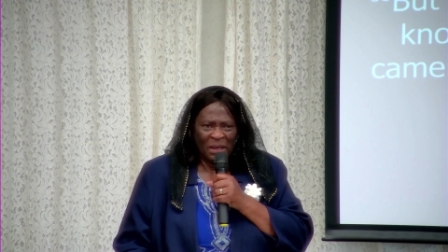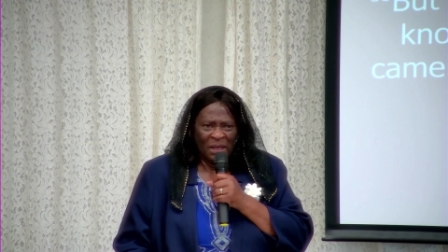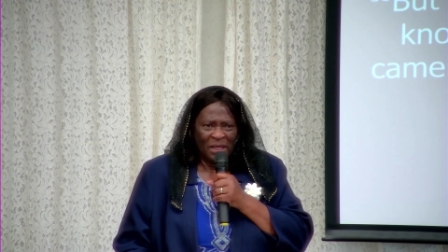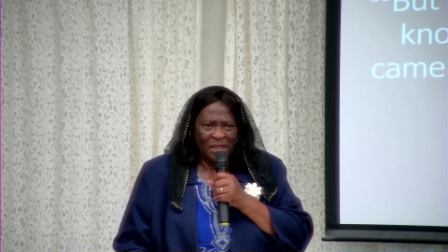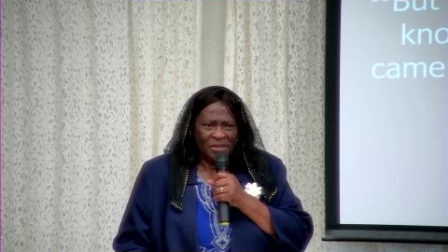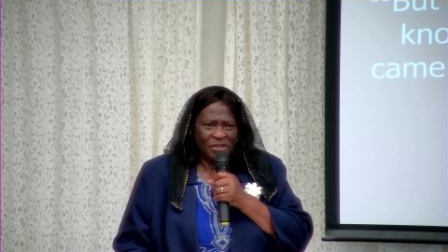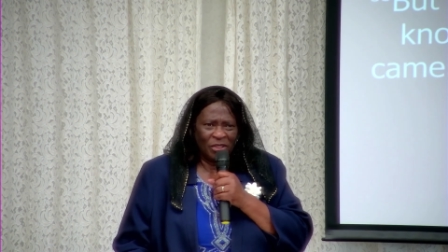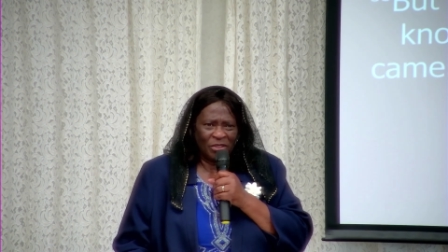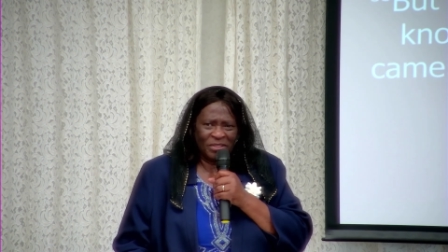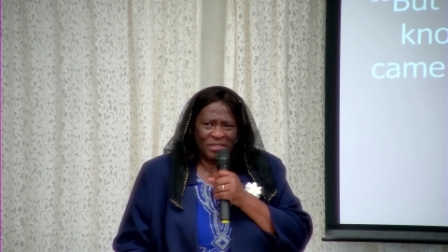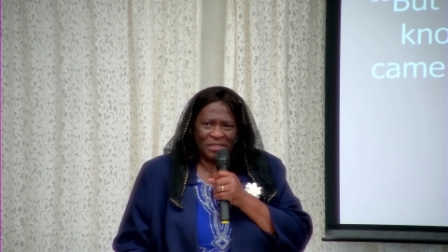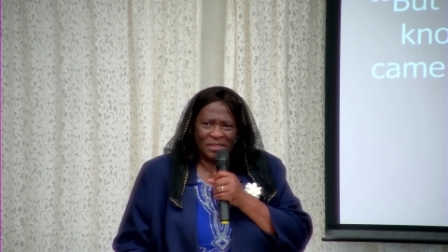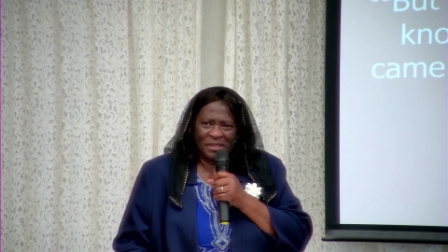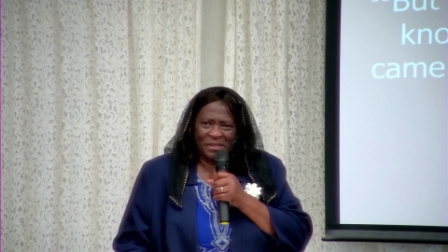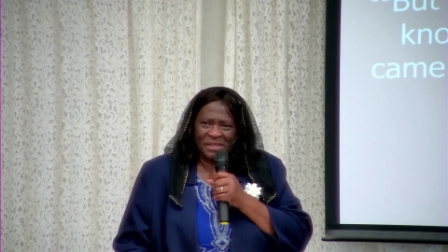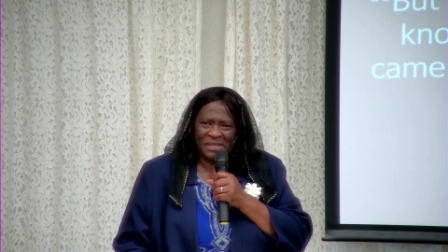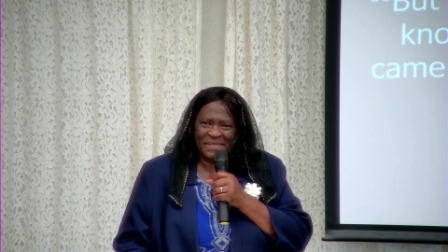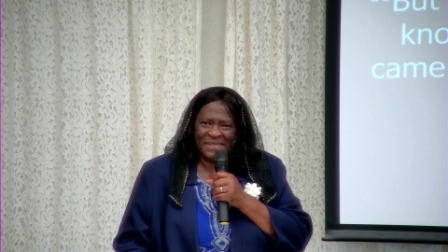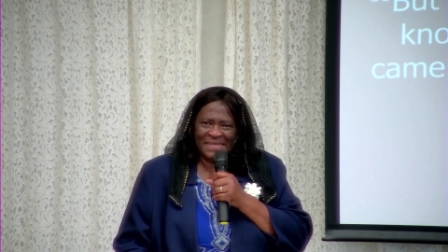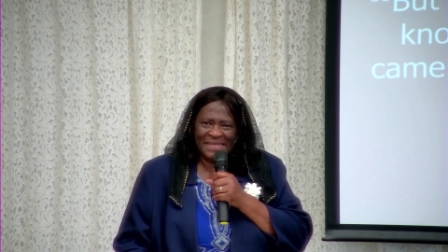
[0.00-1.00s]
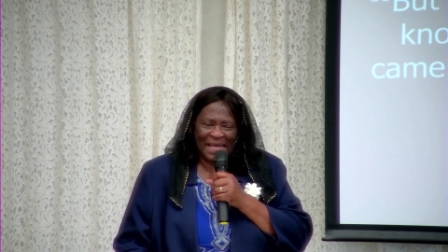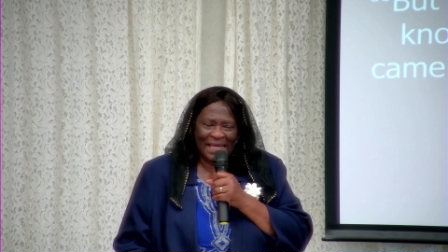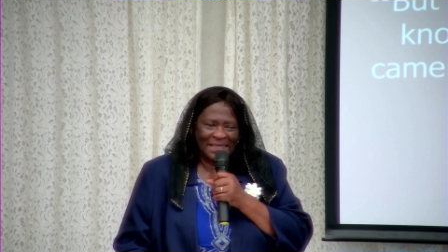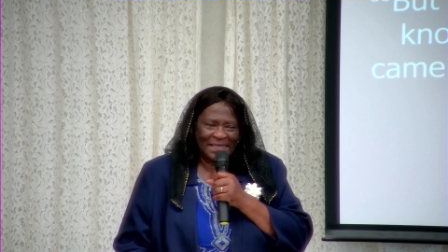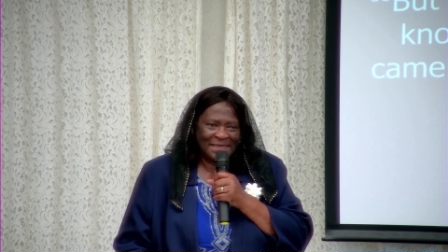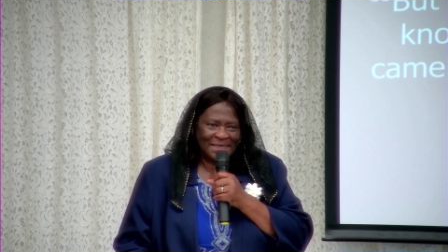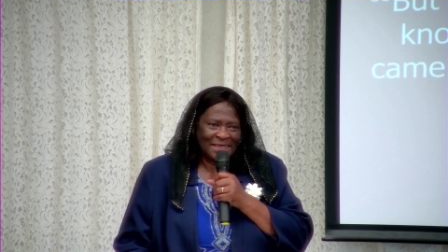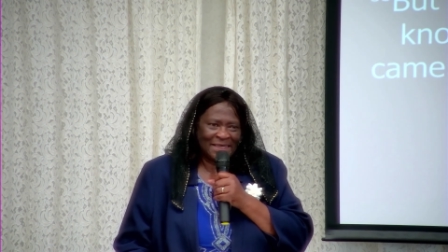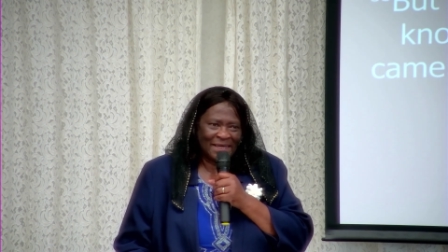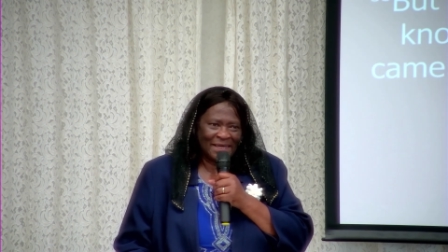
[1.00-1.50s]
Not a
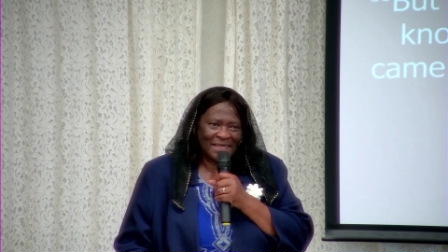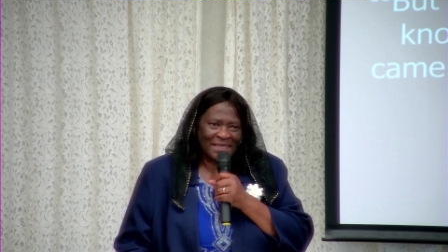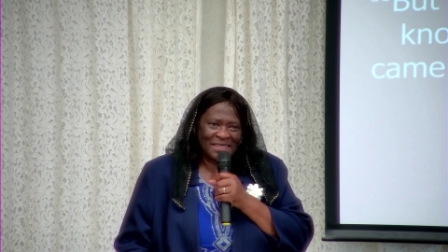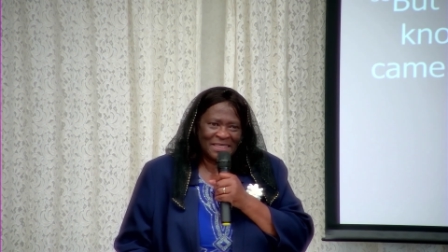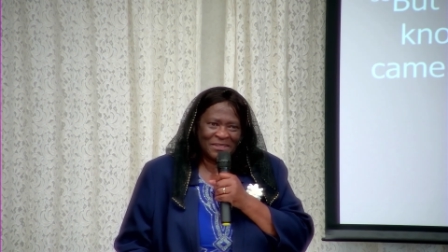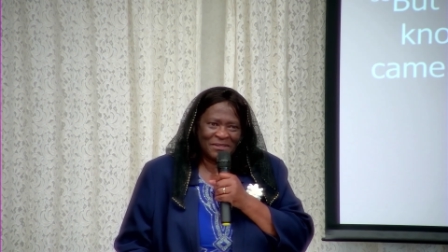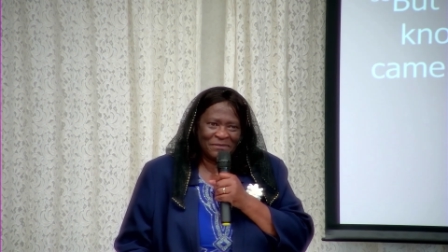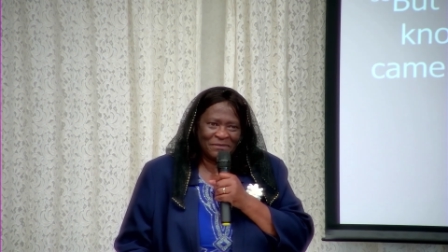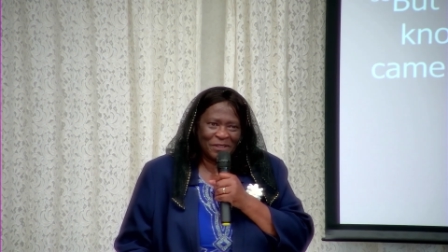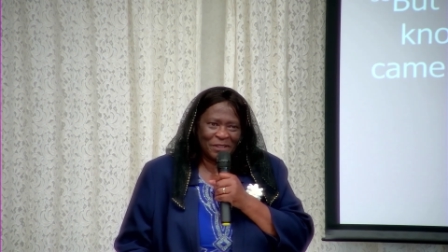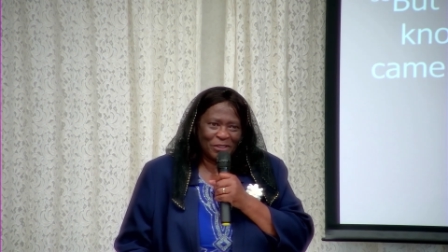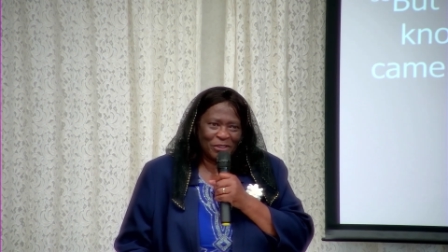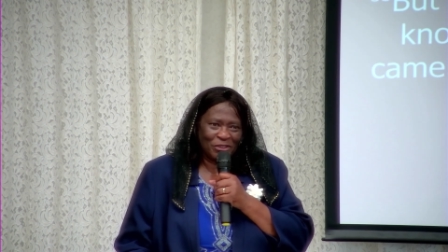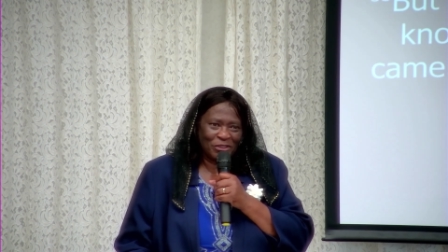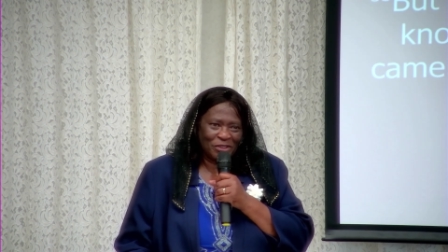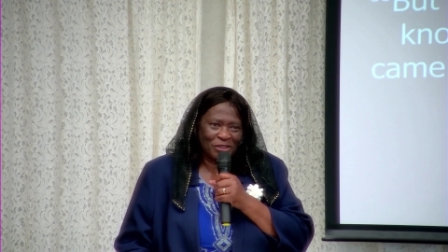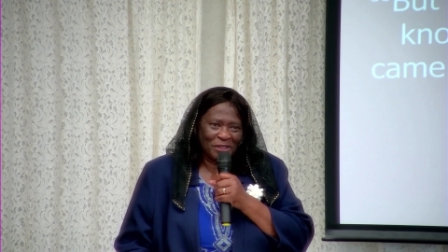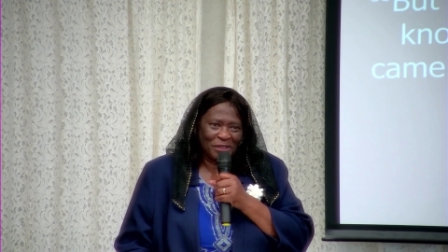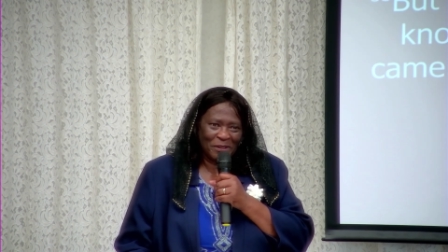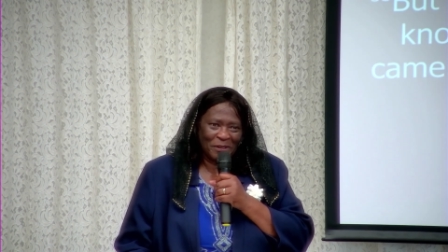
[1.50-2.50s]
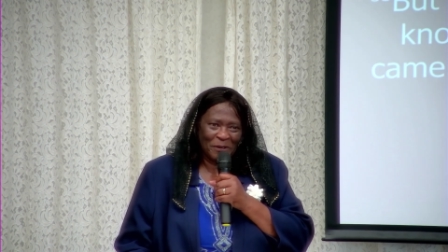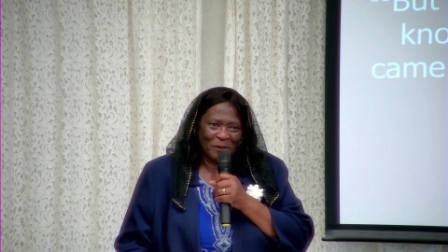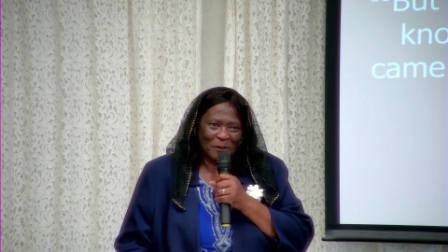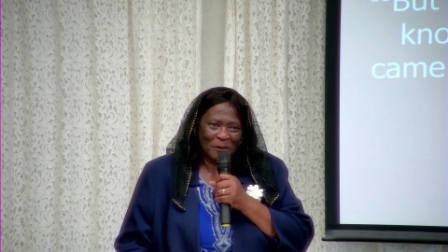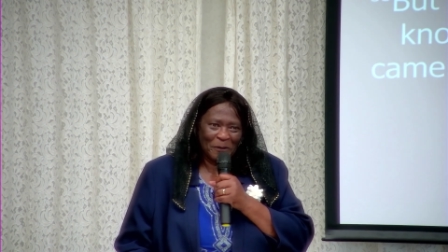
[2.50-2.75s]
sanitized version.